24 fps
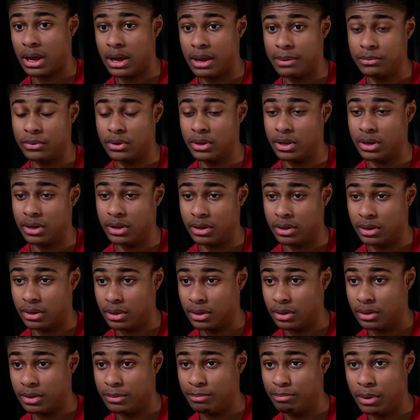I'm
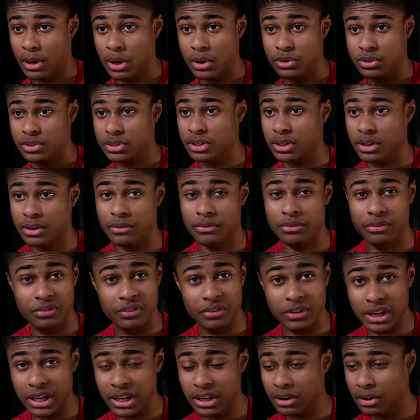gonna post a
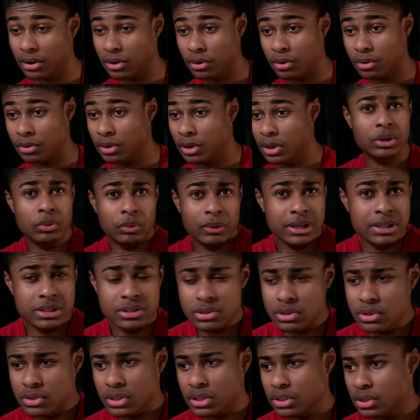video, week
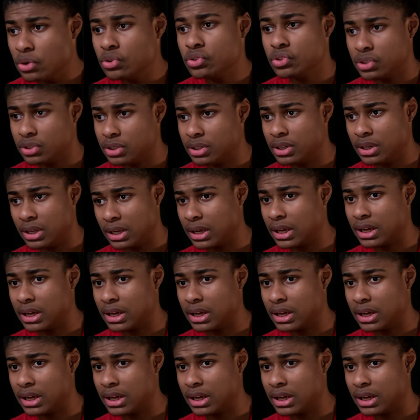1 using Notion, I